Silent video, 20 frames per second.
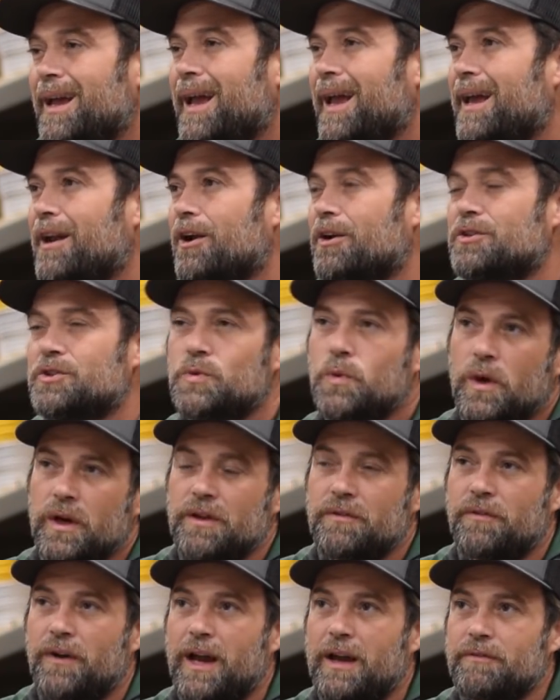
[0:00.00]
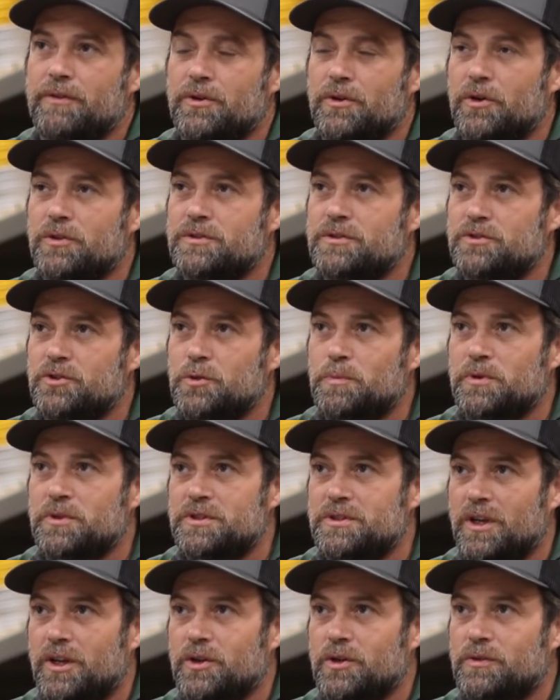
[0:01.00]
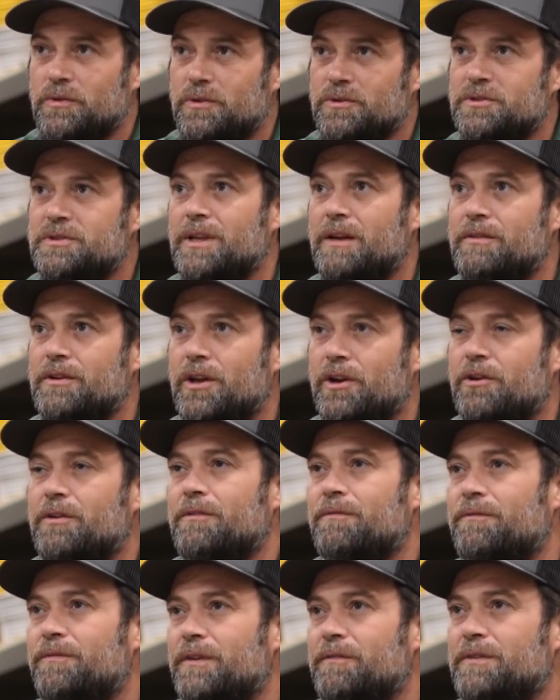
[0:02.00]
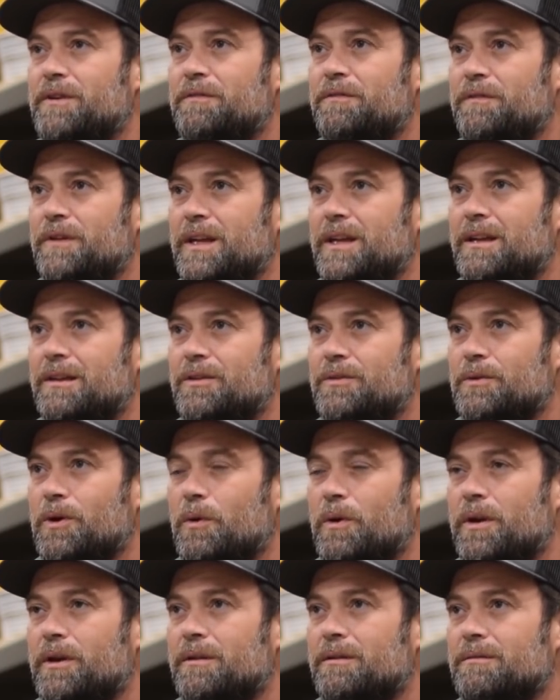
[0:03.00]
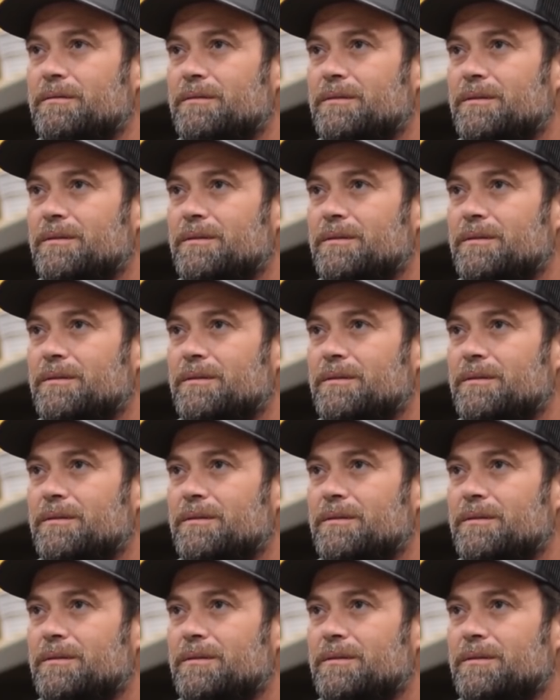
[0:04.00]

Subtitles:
and our 25-year-old super stud who throws 750 feet throwing